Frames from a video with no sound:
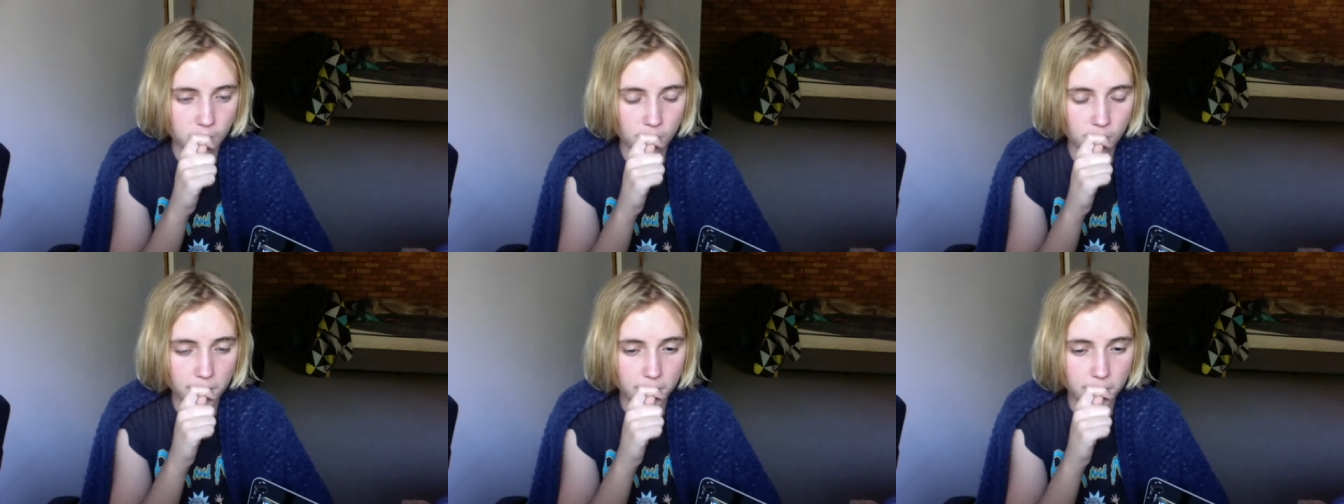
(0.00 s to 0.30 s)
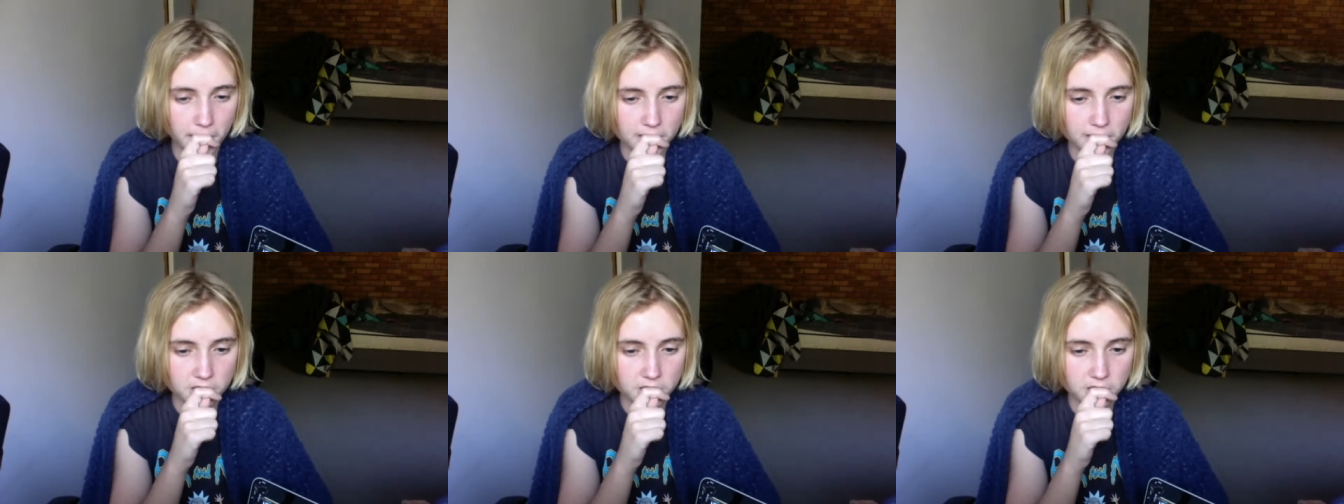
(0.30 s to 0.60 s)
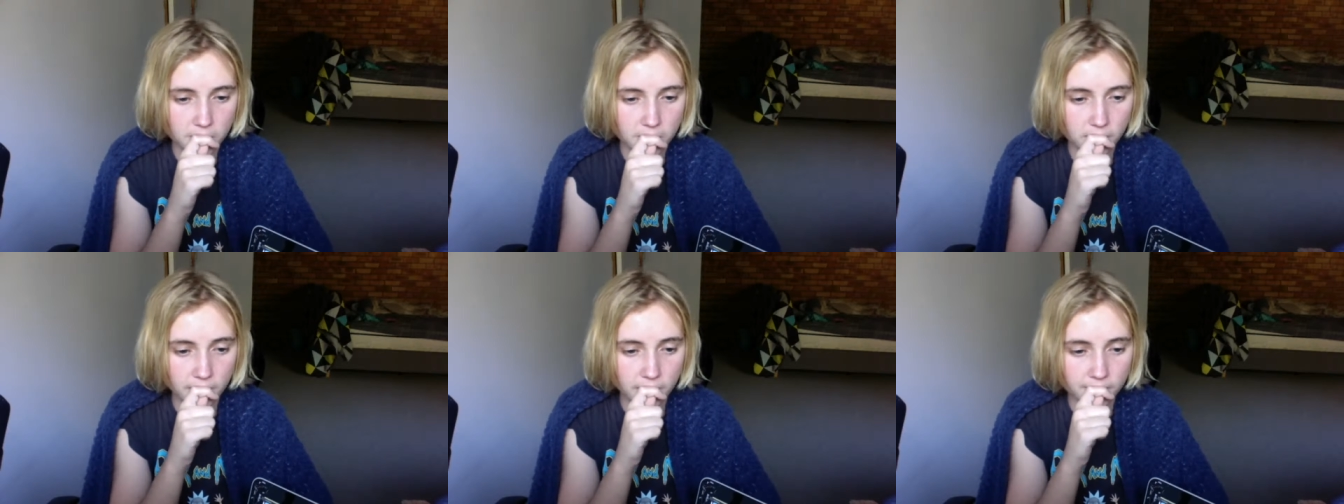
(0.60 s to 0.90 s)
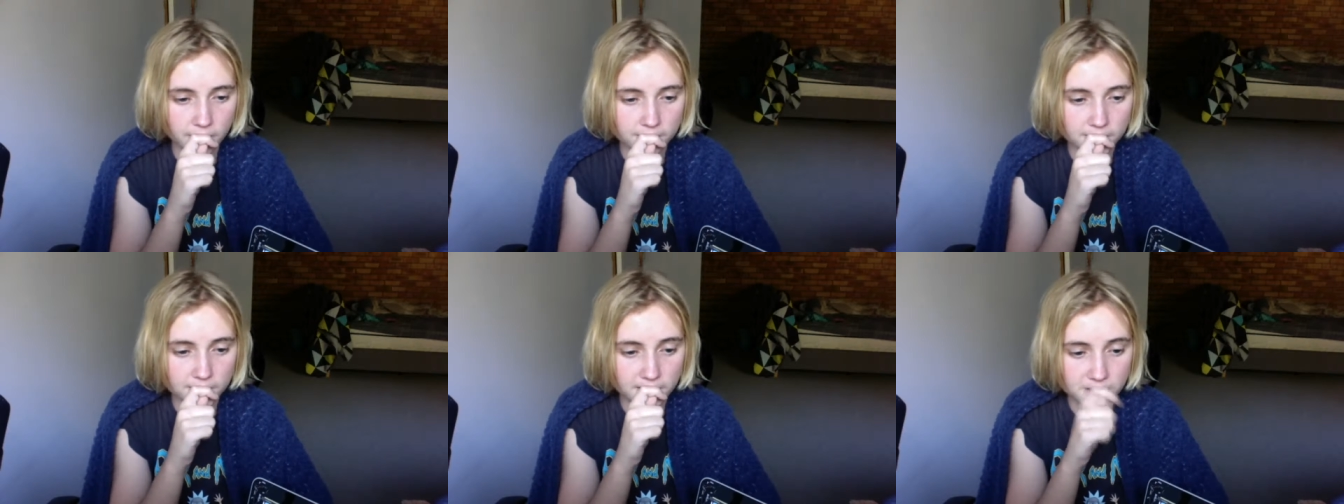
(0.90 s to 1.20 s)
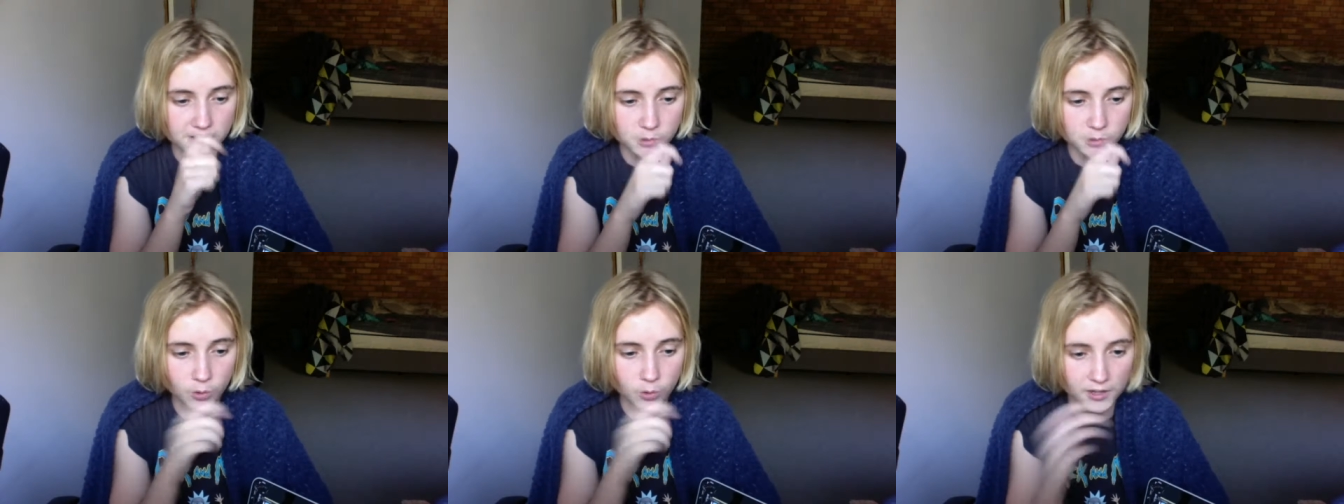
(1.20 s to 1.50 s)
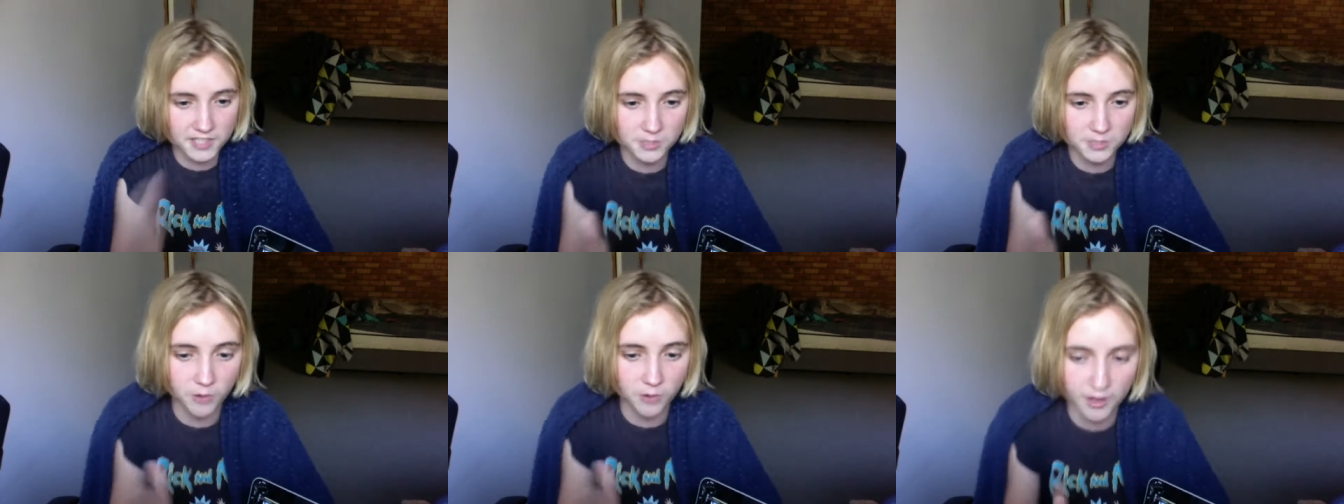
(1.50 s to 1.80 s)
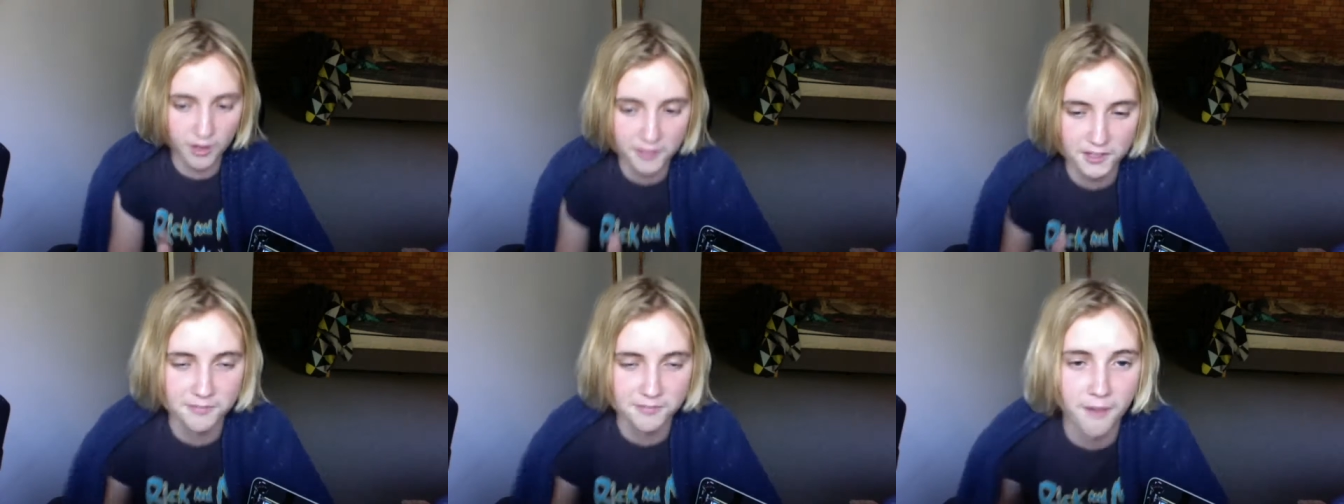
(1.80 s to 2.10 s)
but like I've seen 21
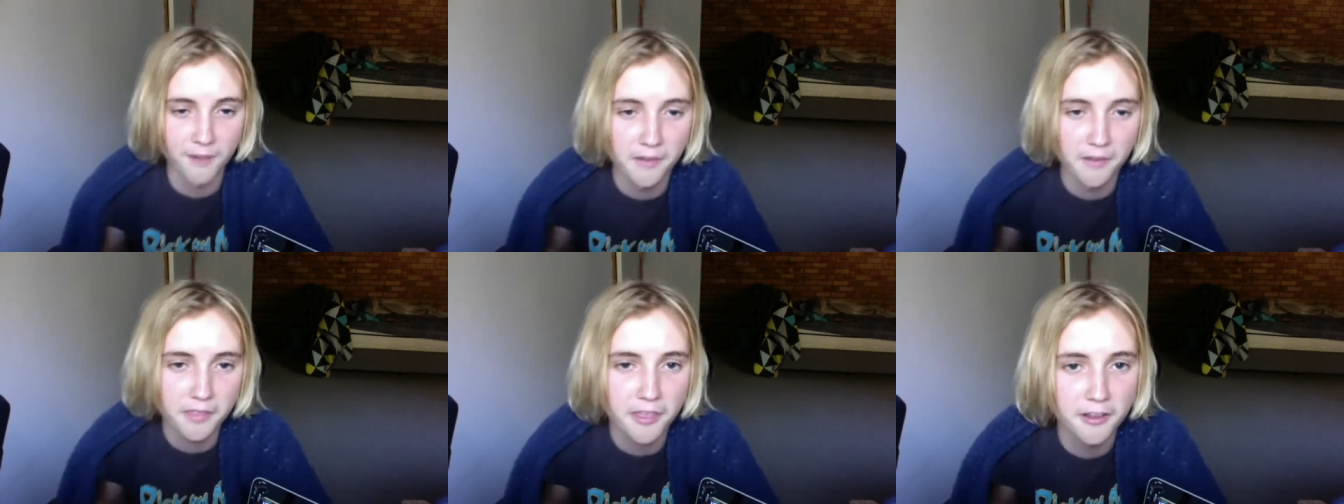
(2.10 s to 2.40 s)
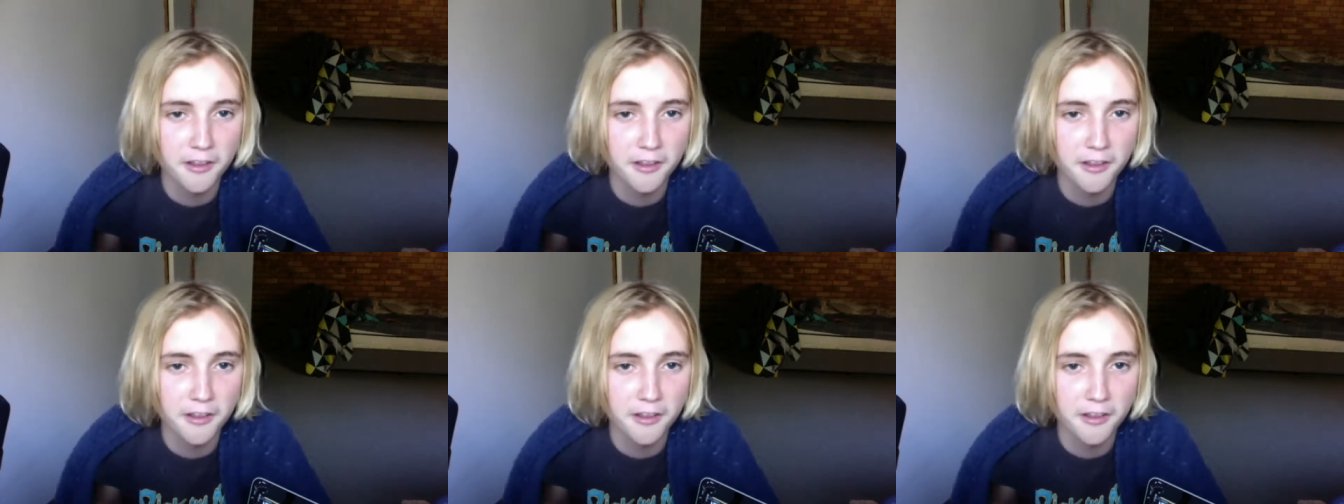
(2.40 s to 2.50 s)
this month.